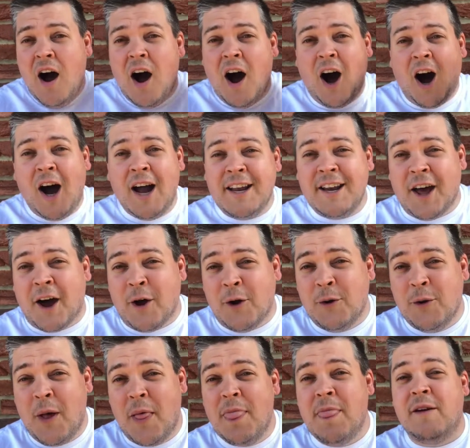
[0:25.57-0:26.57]
I
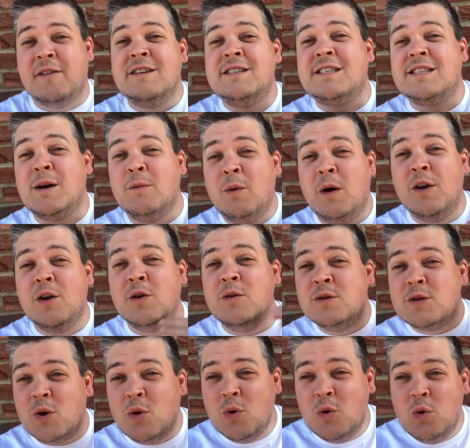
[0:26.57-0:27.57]
know there is someone
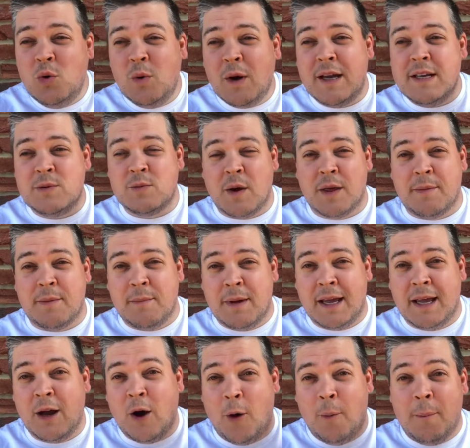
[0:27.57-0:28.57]
who's always with
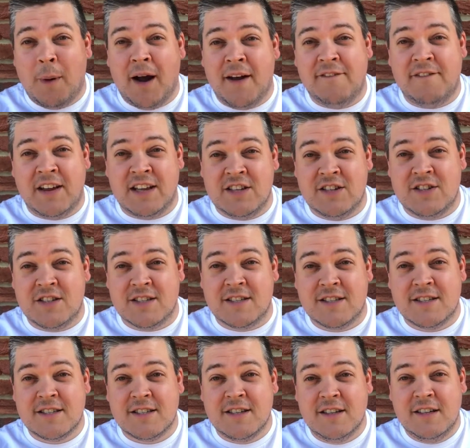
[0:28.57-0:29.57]
me on my
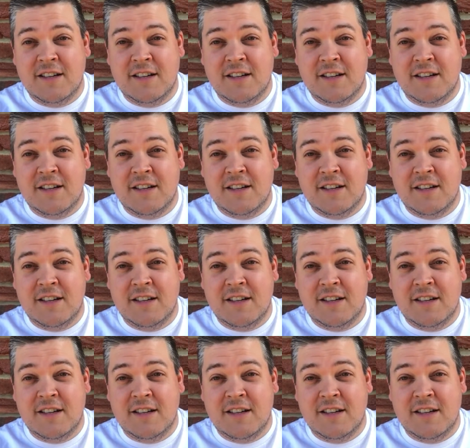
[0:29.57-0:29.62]
adventures,